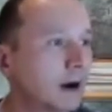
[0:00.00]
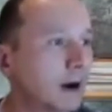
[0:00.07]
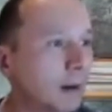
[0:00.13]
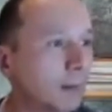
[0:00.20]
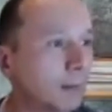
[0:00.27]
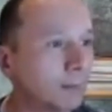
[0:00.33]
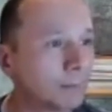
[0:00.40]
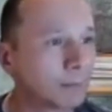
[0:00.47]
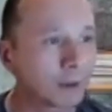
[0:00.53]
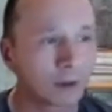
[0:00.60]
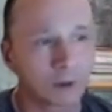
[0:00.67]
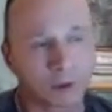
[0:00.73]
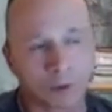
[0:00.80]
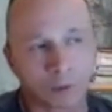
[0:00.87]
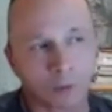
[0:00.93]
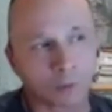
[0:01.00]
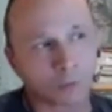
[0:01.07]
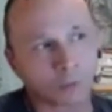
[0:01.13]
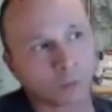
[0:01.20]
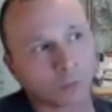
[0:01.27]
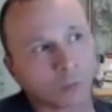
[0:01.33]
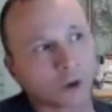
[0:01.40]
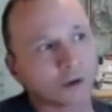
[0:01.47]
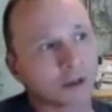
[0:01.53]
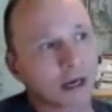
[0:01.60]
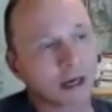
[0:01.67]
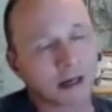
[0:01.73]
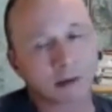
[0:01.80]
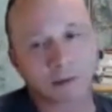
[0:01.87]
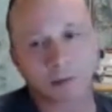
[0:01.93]
What do
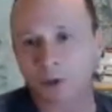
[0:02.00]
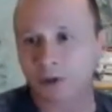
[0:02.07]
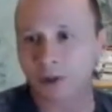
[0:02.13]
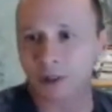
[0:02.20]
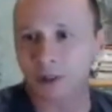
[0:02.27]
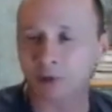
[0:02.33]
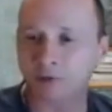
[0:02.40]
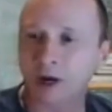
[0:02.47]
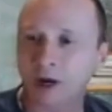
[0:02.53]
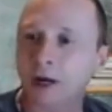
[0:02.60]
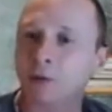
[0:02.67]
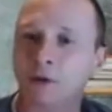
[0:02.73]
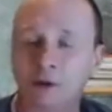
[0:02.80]
they provide?